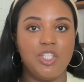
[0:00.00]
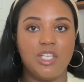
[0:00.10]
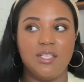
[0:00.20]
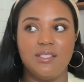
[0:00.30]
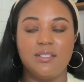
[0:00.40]

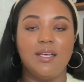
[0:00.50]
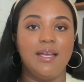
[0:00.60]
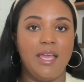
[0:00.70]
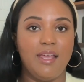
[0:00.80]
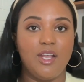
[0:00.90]
because
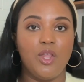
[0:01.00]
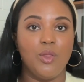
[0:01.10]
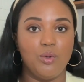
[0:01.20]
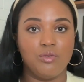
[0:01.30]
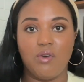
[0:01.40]
again,
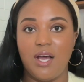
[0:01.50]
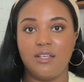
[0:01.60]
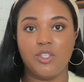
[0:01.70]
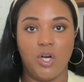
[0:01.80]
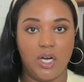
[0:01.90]
those
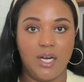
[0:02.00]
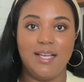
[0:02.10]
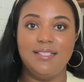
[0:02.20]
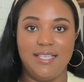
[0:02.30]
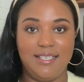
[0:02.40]
rocks are
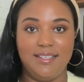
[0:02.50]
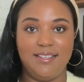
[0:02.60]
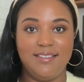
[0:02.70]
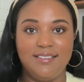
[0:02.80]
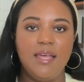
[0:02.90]
deadly.